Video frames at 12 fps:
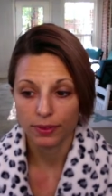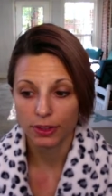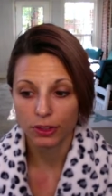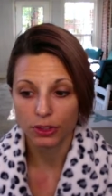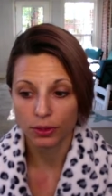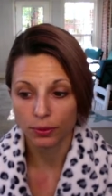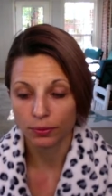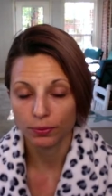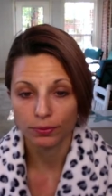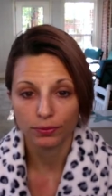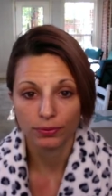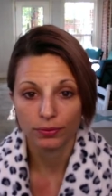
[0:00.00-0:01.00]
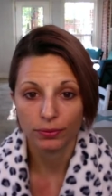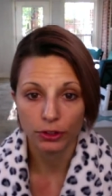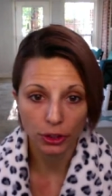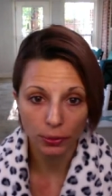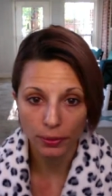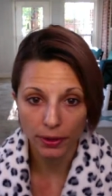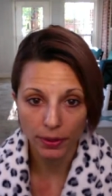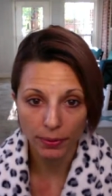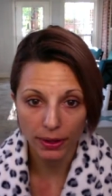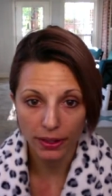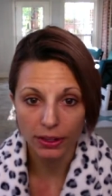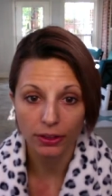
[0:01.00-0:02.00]
So don't worry
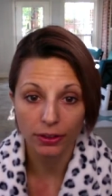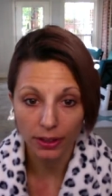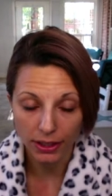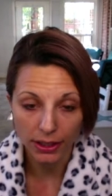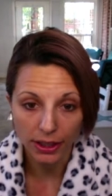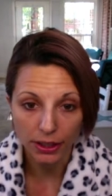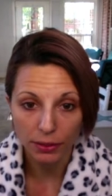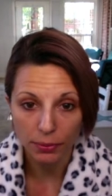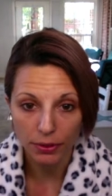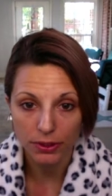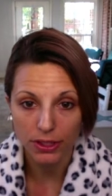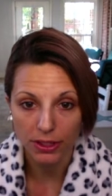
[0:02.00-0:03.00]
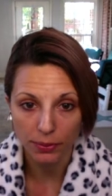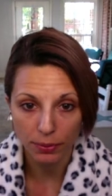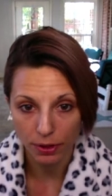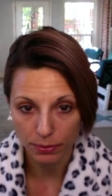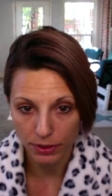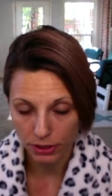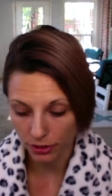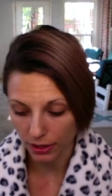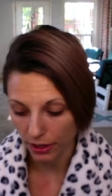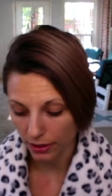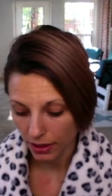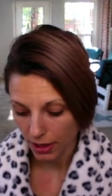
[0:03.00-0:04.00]
about it. You're going to get your protein. I promise you that.
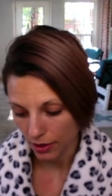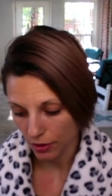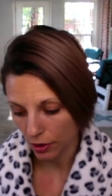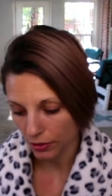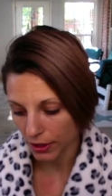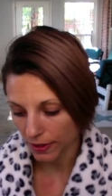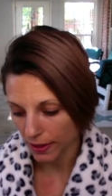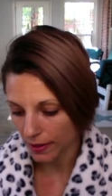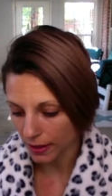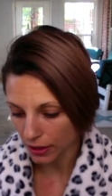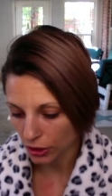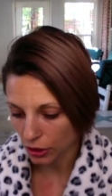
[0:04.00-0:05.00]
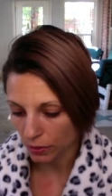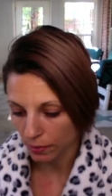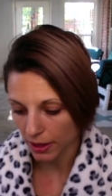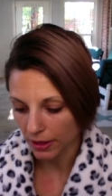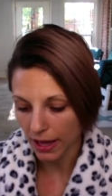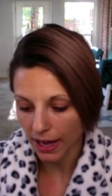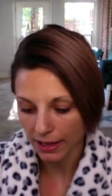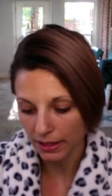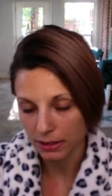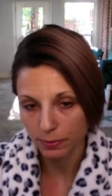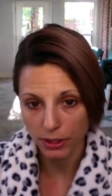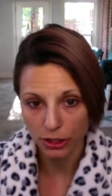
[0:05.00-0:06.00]
The only thing that you may lack
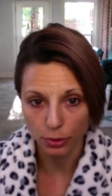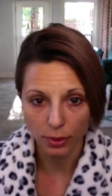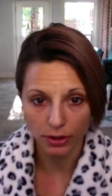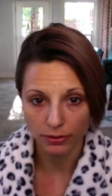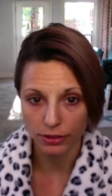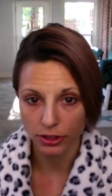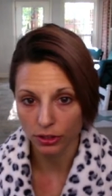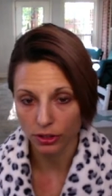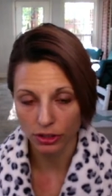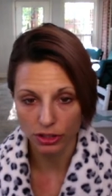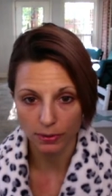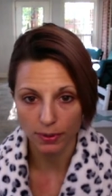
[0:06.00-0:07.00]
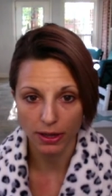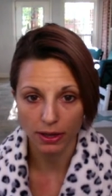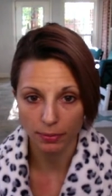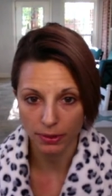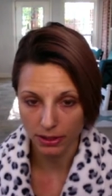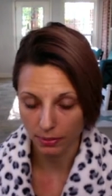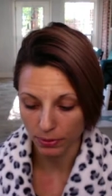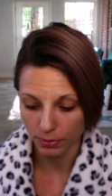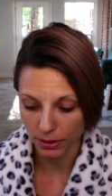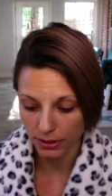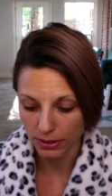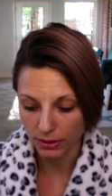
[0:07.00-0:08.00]
is B12, and you can just pick up a
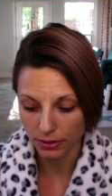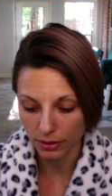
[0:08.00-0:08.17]
supplement.